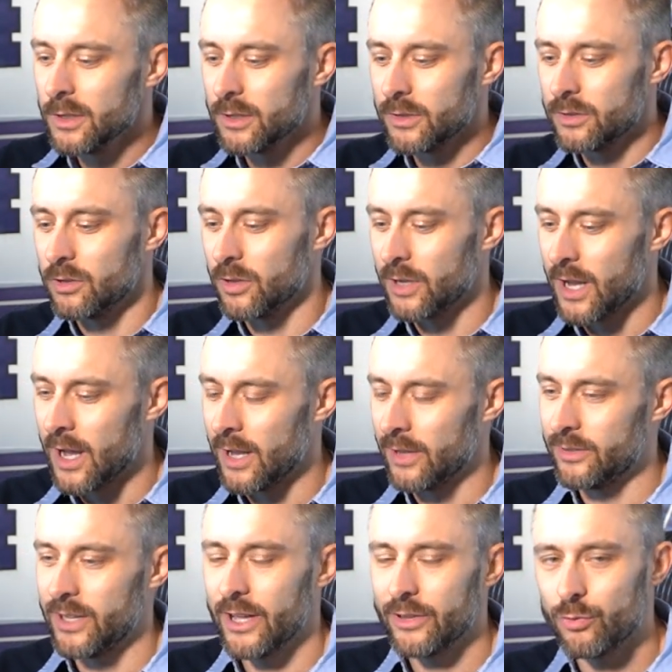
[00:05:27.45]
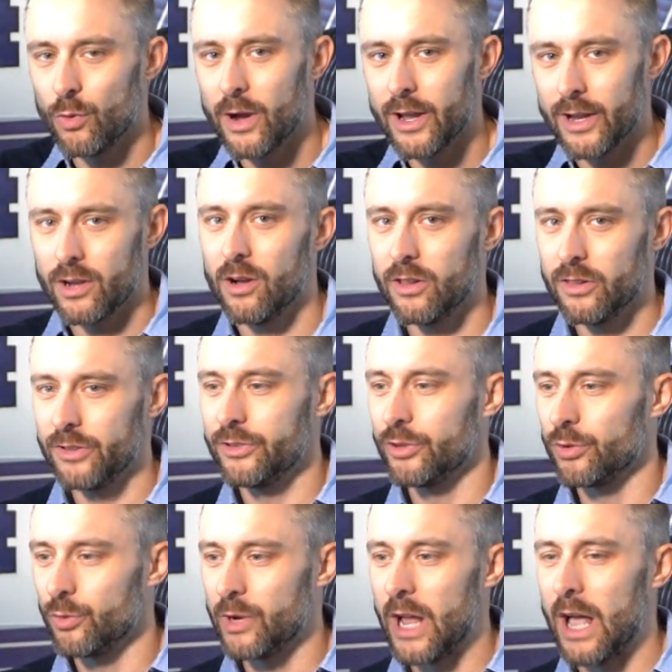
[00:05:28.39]
So guys, that's why I call this
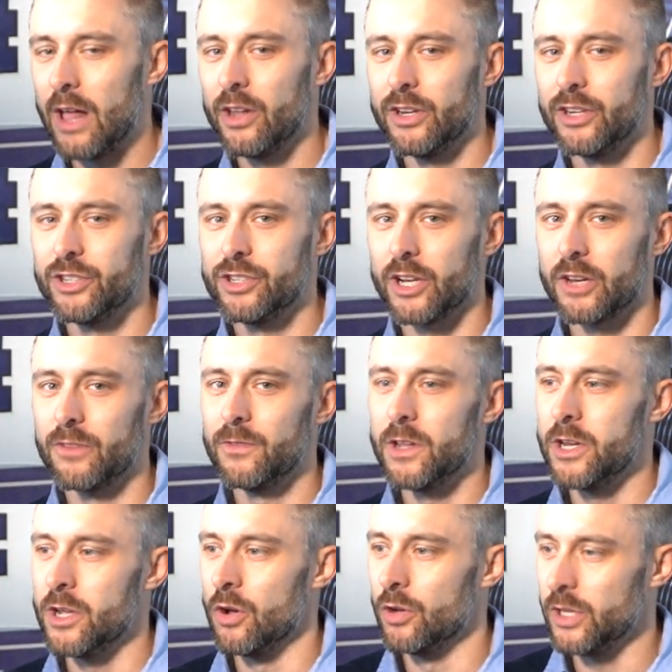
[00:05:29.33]
the reality check video.